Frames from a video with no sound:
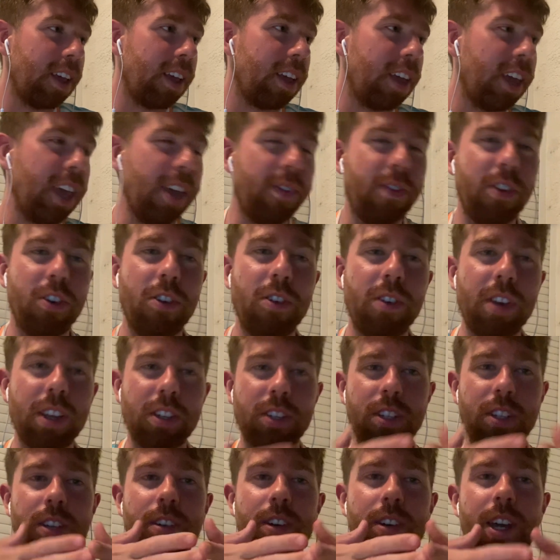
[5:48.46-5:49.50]
If you do
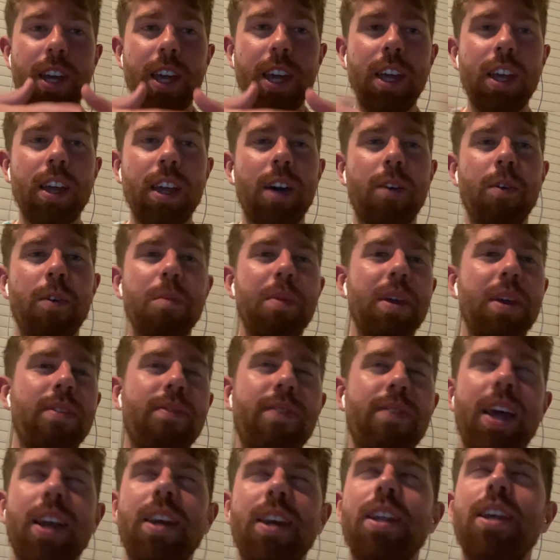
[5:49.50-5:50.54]
disagree, I won't be
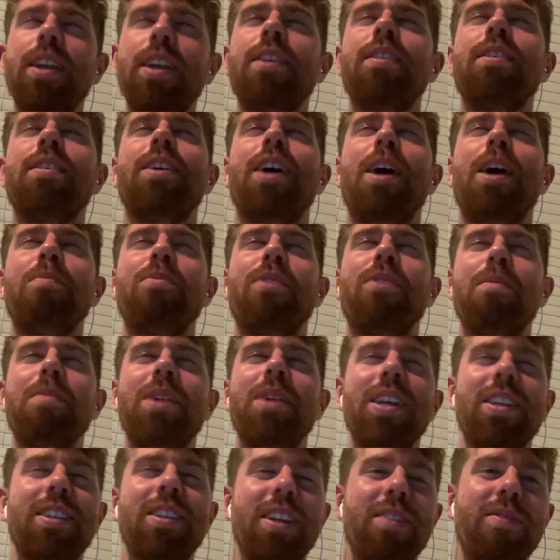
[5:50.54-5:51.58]
offended, I
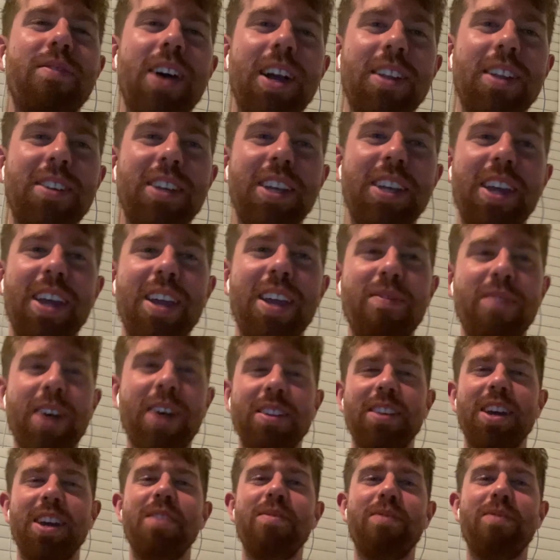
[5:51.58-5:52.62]
promise. In fact,
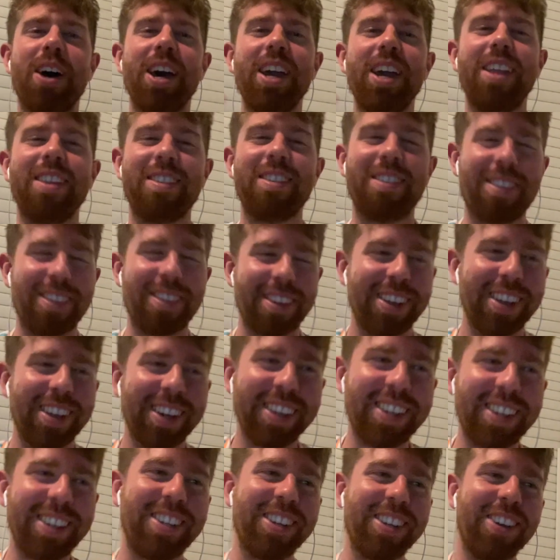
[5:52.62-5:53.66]
I invite
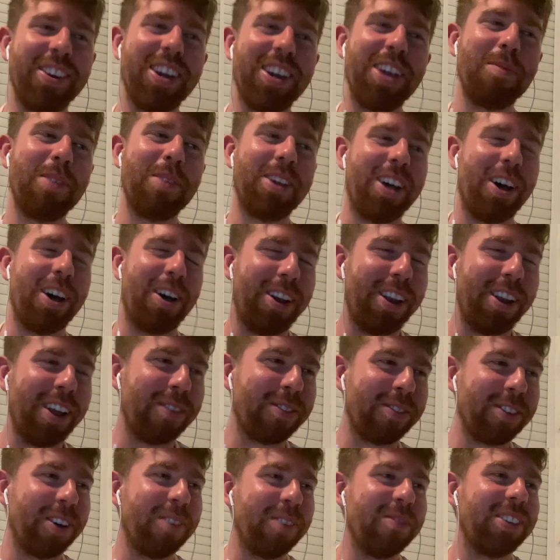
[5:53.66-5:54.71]
disagreement. I love
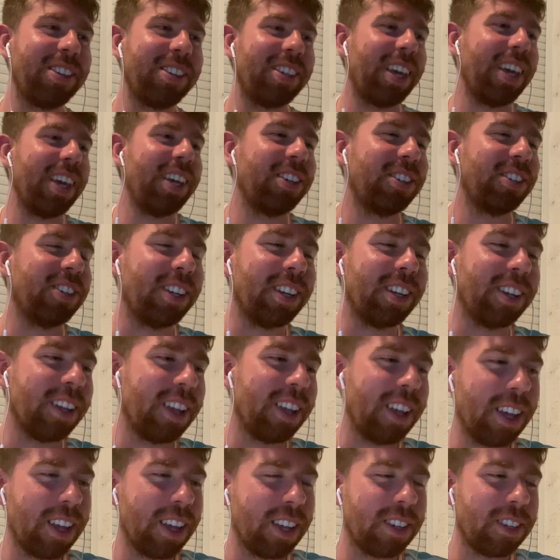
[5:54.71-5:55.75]
conversation,
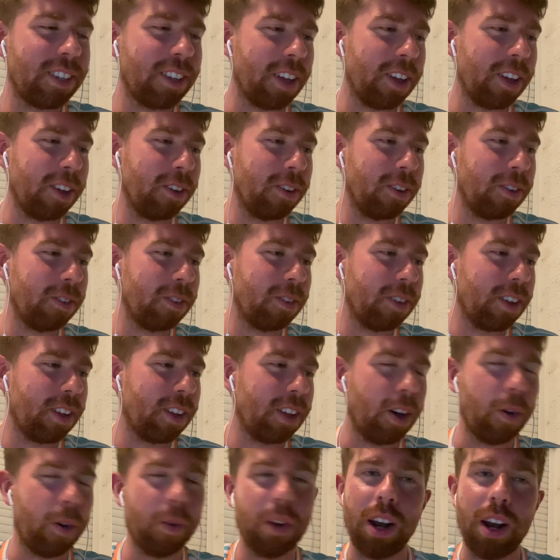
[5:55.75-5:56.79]
so
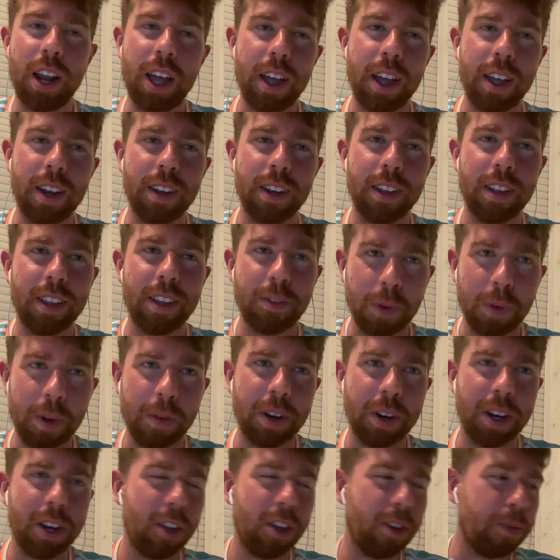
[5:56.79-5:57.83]
I want to learn. That's what I
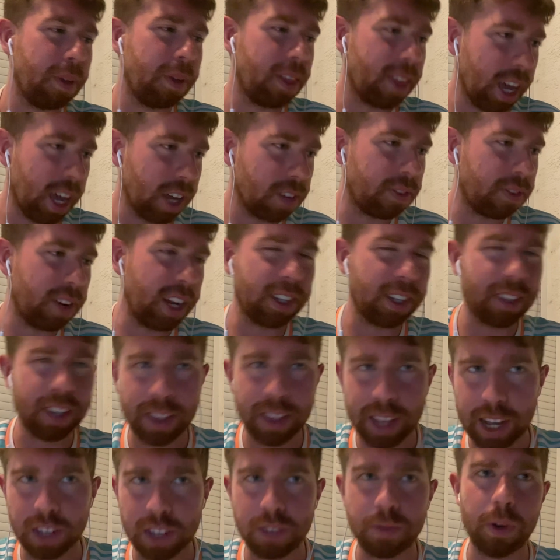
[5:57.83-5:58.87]
want to do. But thanks for listening,
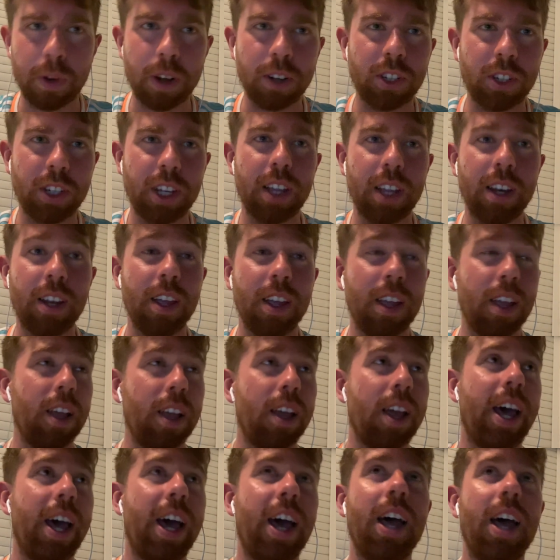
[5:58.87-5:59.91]
thanks for watching,
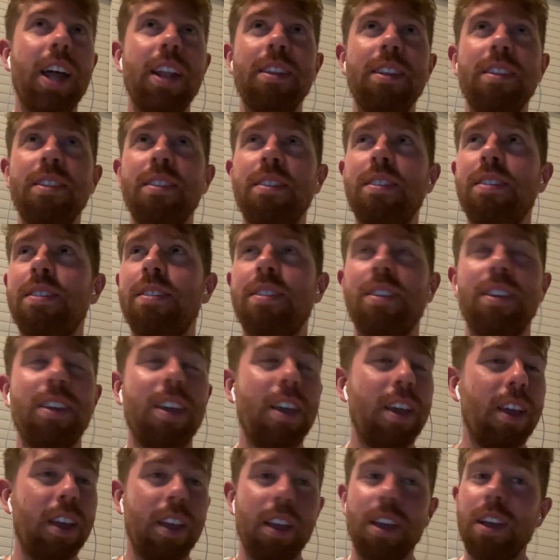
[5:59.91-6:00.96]
and
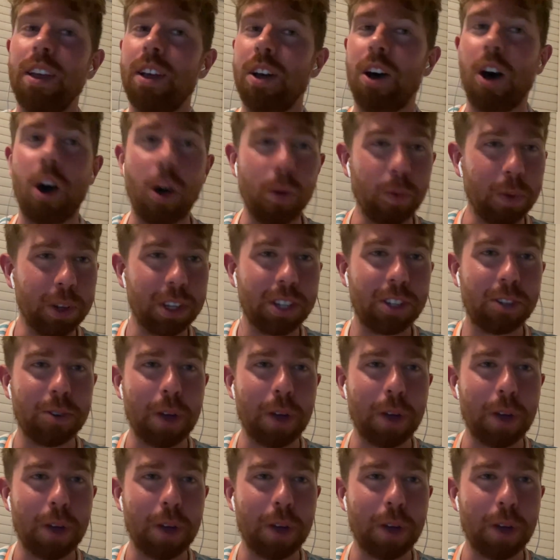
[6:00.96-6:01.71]
onwards to